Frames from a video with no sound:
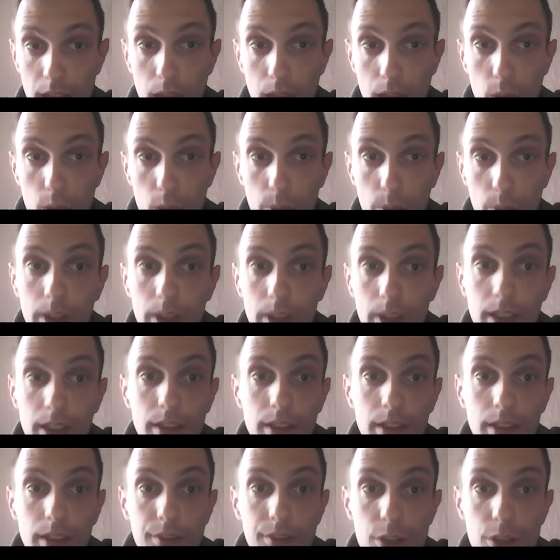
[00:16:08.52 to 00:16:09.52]
one
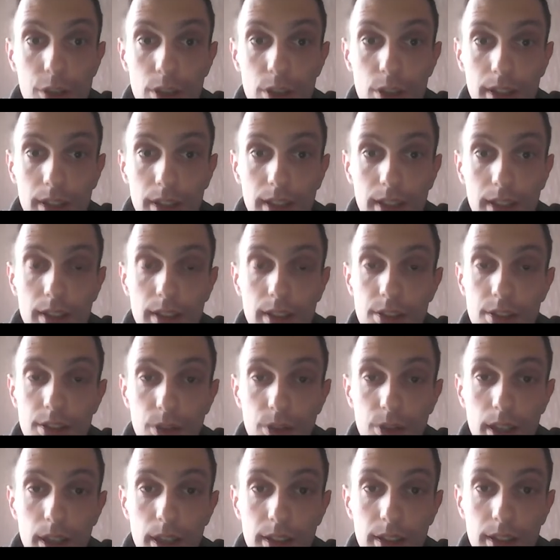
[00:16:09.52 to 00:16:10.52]
can efficiently
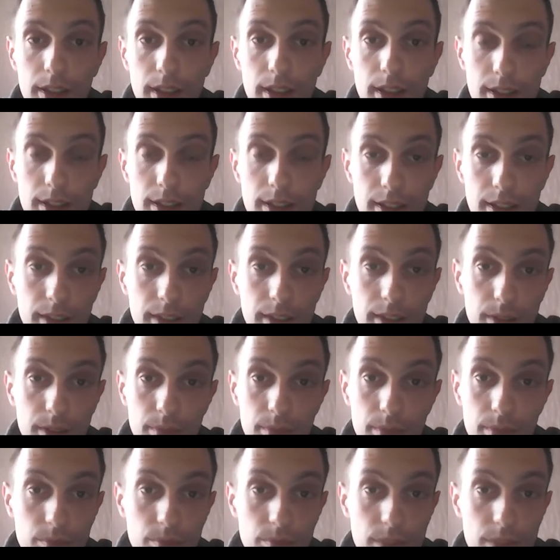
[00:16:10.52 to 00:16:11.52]
construct a set,
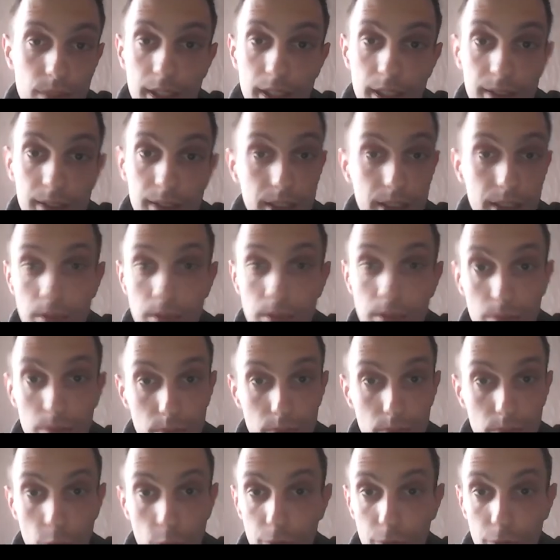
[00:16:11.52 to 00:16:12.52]
say T,
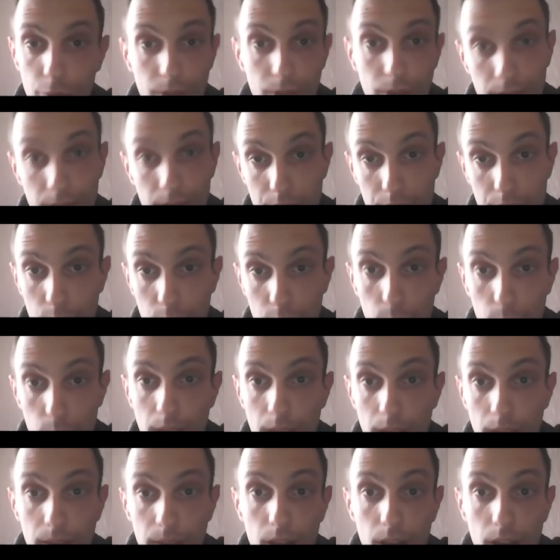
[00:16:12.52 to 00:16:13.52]
of X and
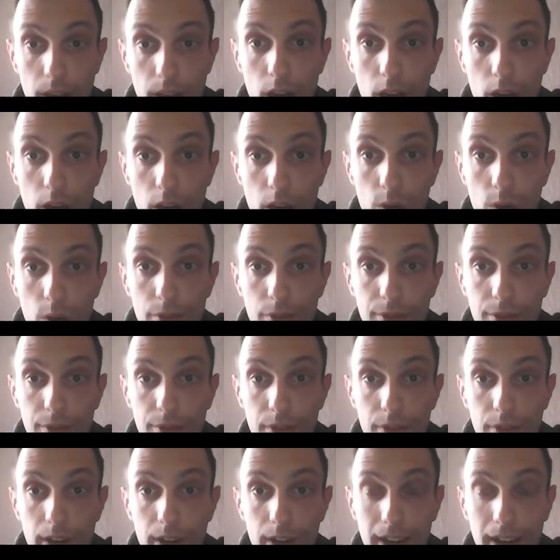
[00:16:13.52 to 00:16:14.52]
Y of
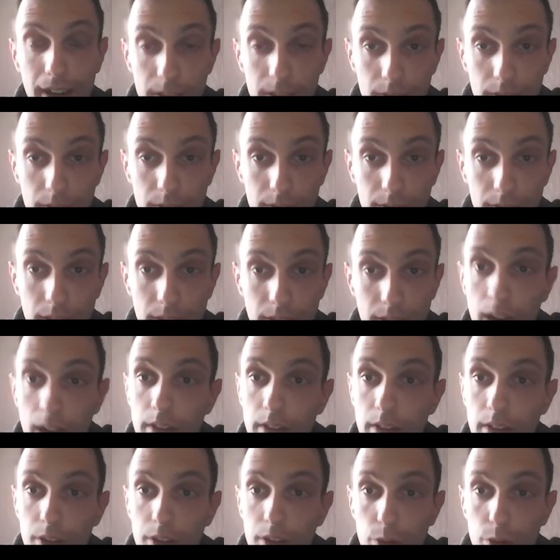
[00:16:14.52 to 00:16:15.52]
n
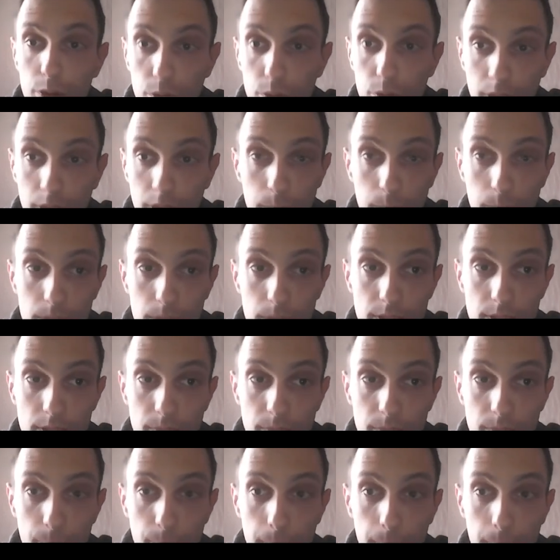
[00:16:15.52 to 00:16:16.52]
colored
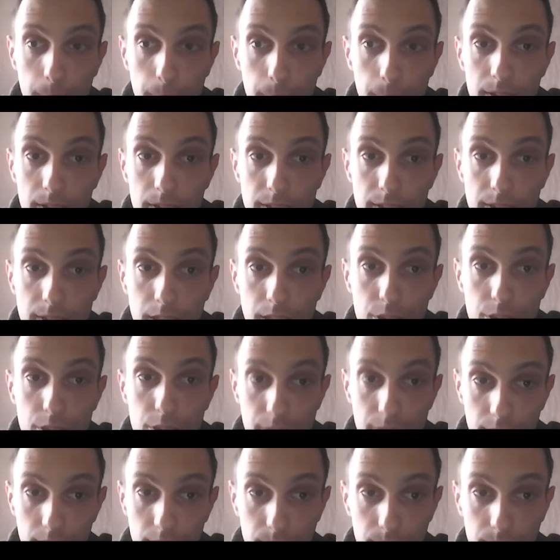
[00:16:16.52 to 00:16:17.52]
tournaments, such
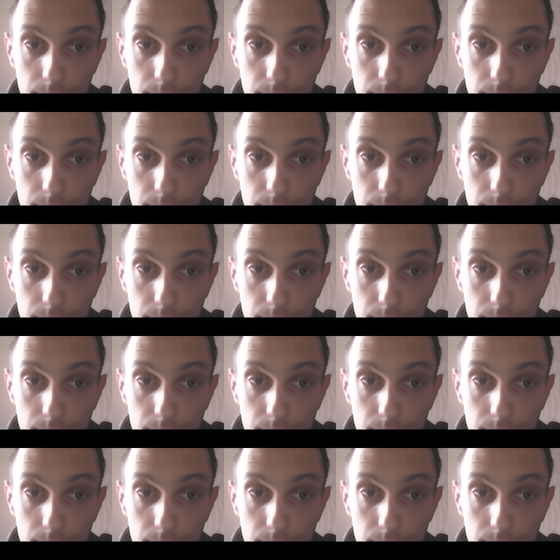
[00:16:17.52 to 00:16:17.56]
that